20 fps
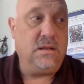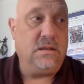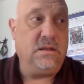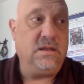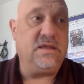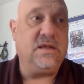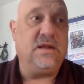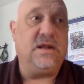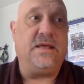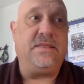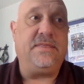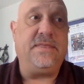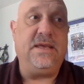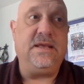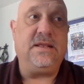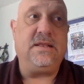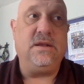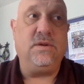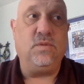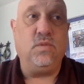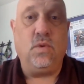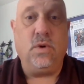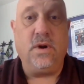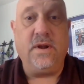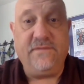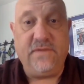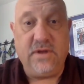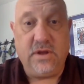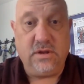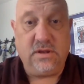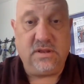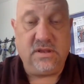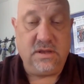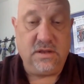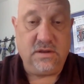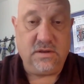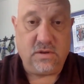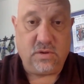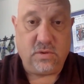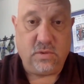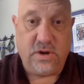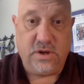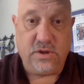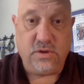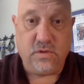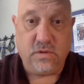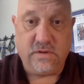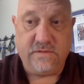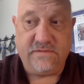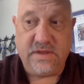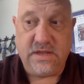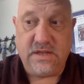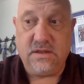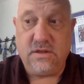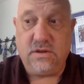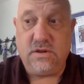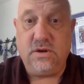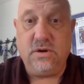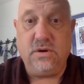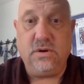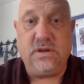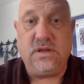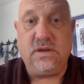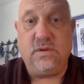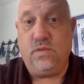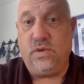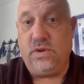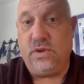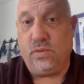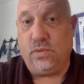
Listen, I think that one of the good things that the Rangers have seen this year is that with